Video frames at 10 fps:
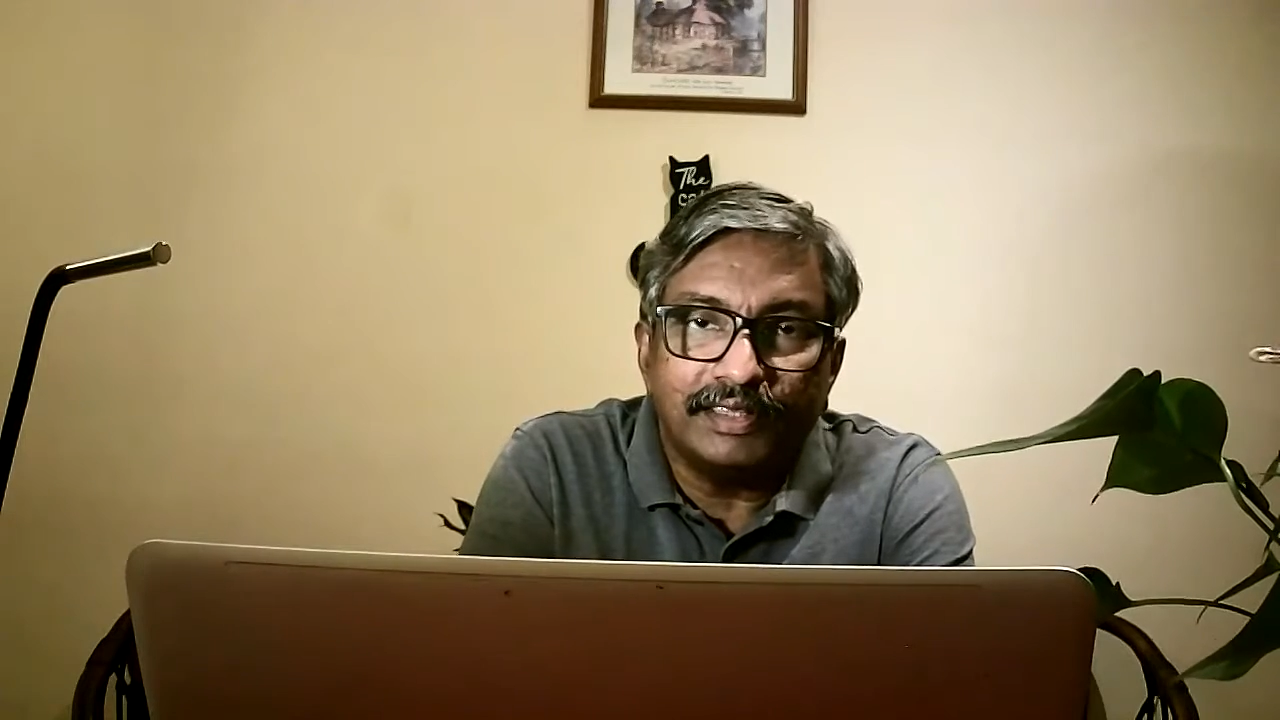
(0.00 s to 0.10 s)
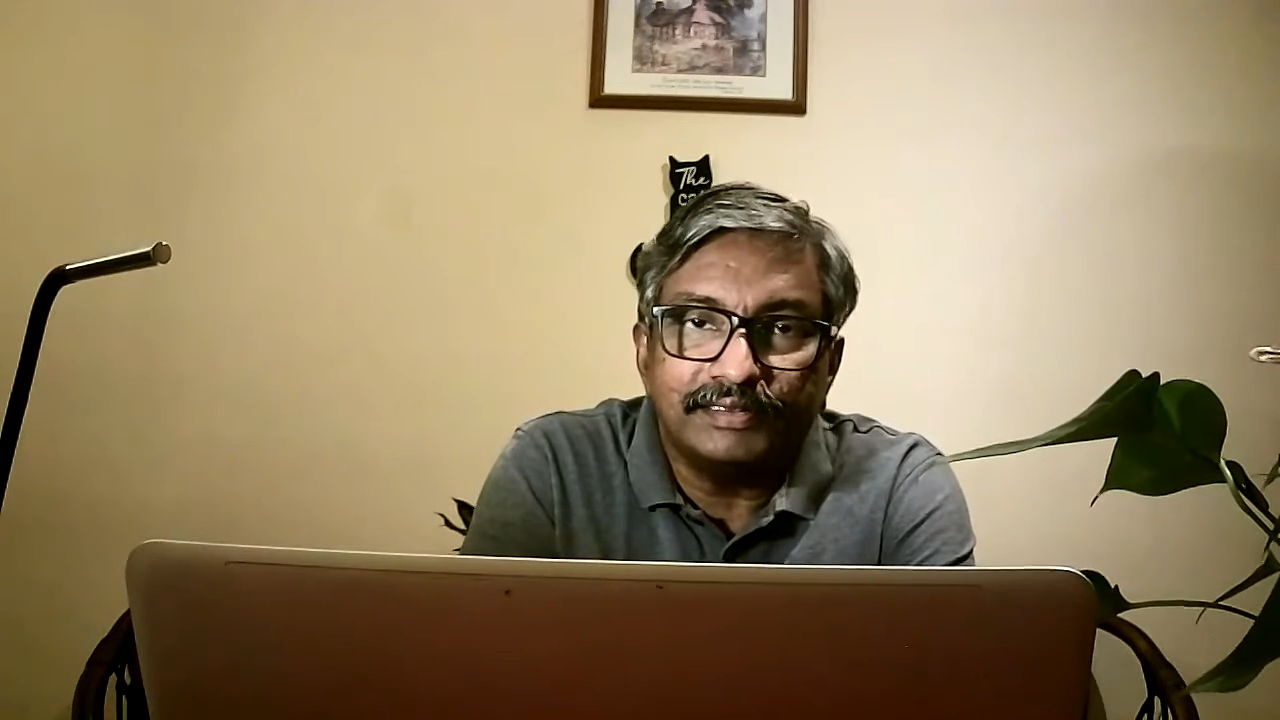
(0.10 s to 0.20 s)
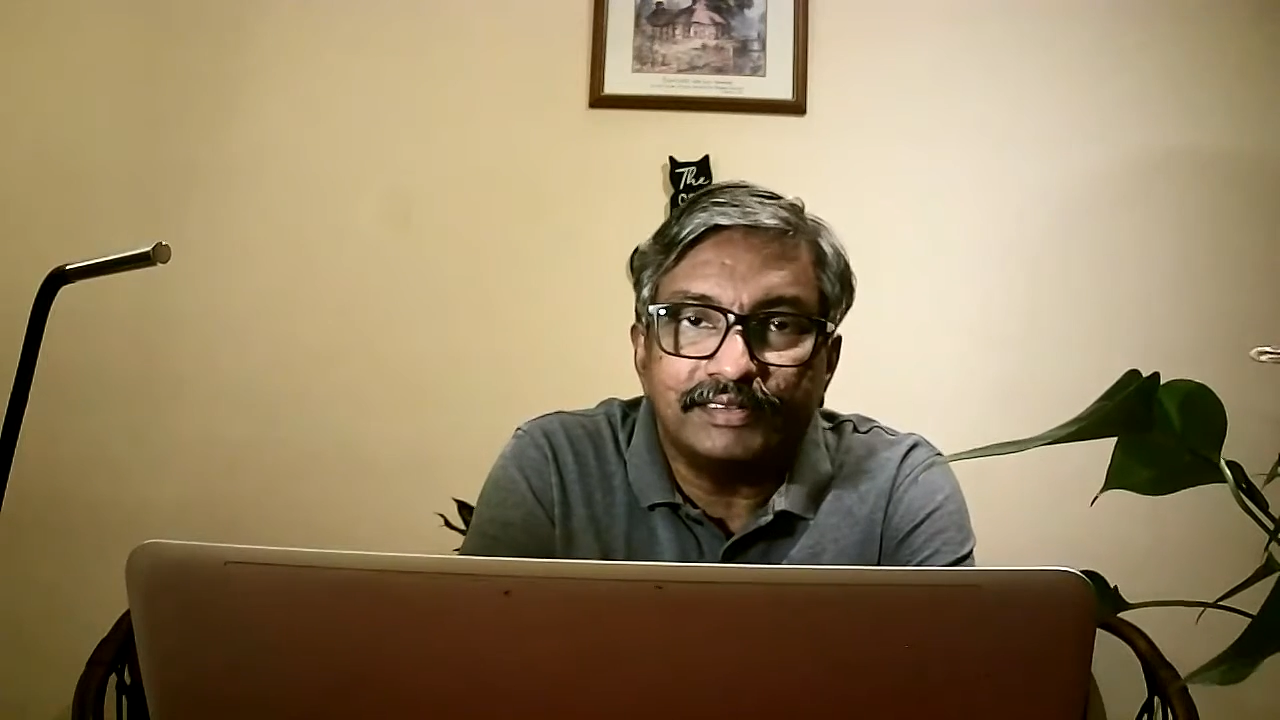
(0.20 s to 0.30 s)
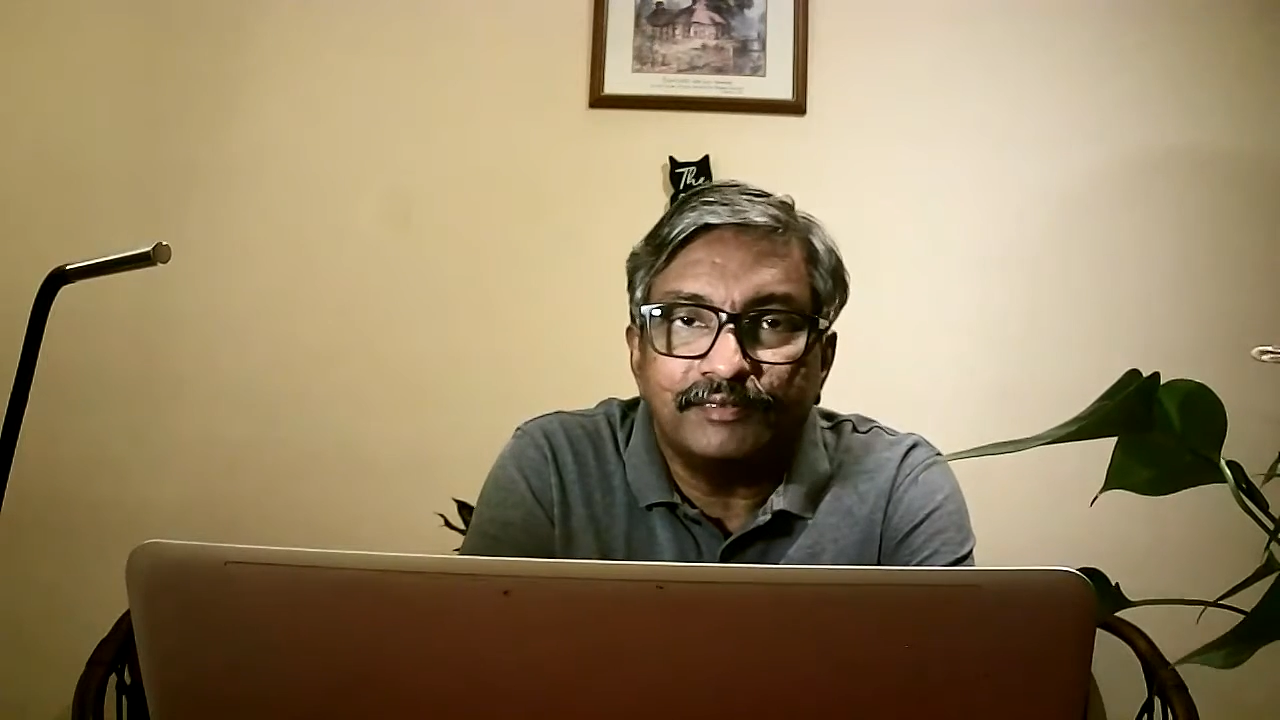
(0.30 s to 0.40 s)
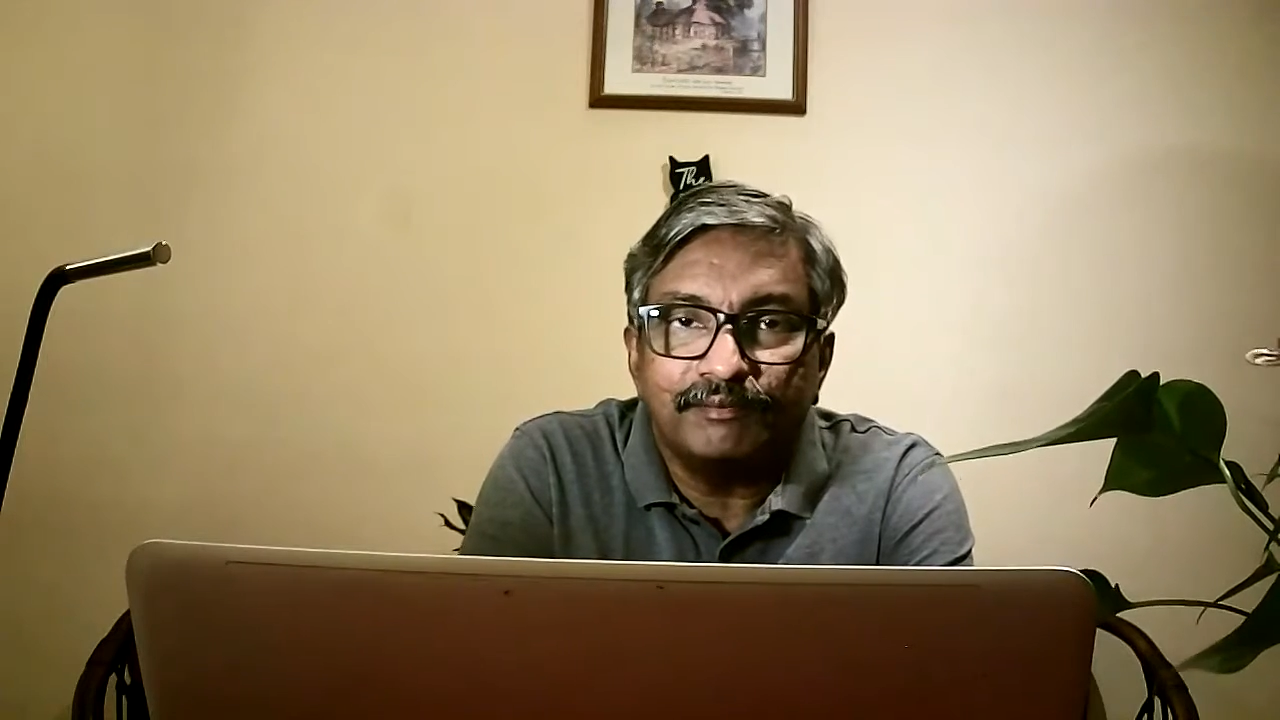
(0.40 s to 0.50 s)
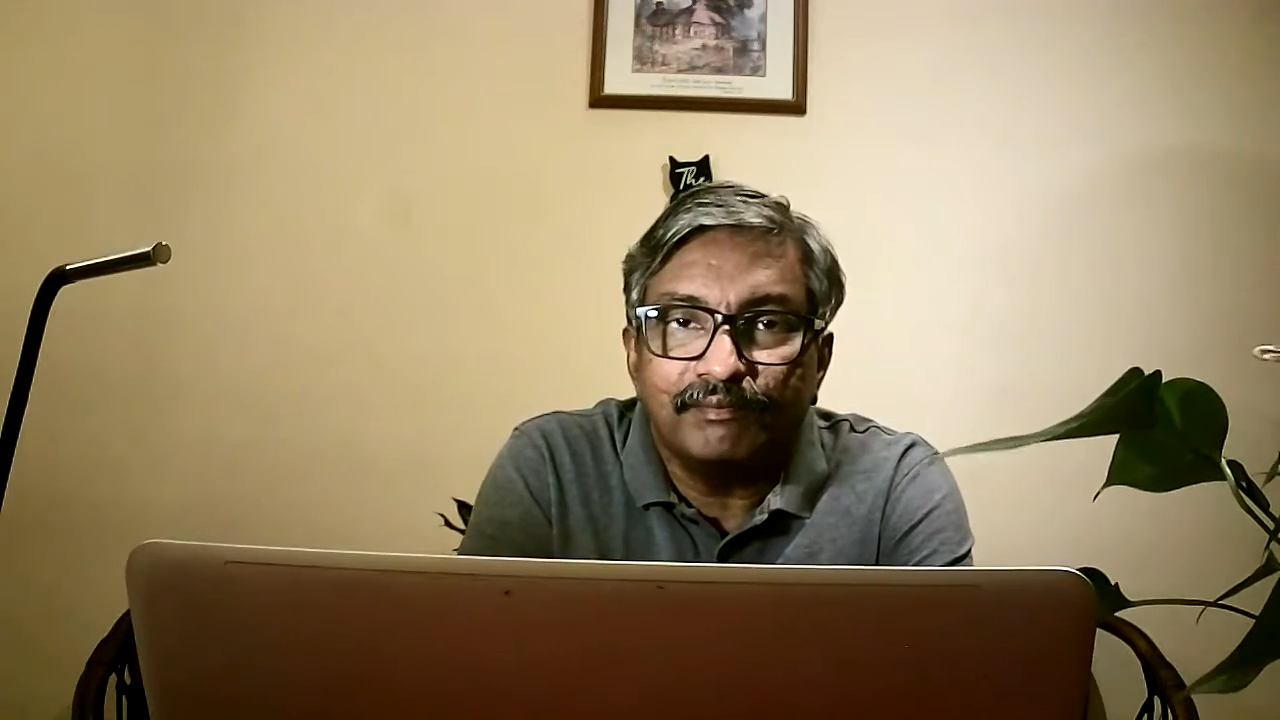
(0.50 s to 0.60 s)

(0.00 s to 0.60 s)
test,